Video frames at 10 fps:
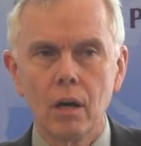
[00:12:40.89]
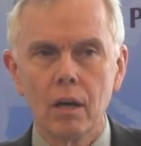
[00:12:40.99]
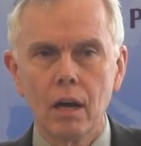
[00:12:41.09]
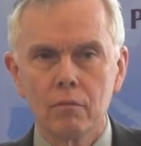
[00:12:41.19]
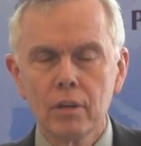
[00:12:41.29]

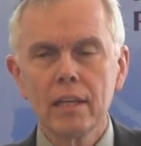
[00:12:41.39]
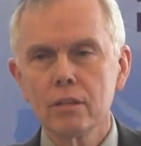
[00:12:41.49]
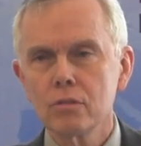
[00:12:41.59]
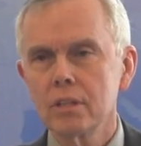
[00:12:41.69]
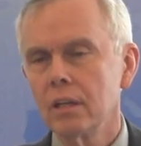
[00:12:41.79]
a,
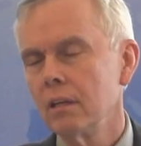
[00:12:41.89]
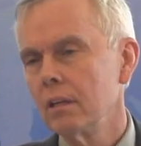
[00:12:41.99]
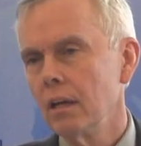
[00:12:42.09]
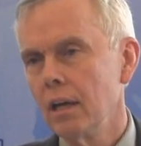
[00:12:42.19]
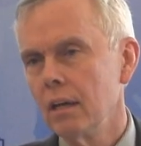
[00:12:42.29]
really interesting
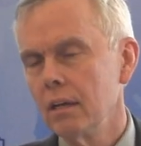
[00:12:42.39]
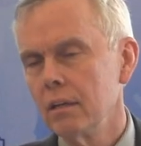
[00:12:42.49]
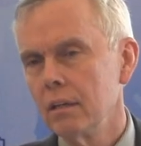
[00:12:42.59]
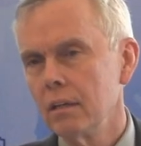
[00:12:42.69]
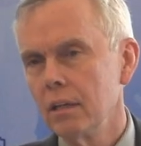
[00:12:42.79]

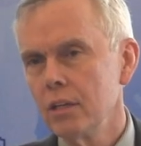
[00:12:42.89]
uh,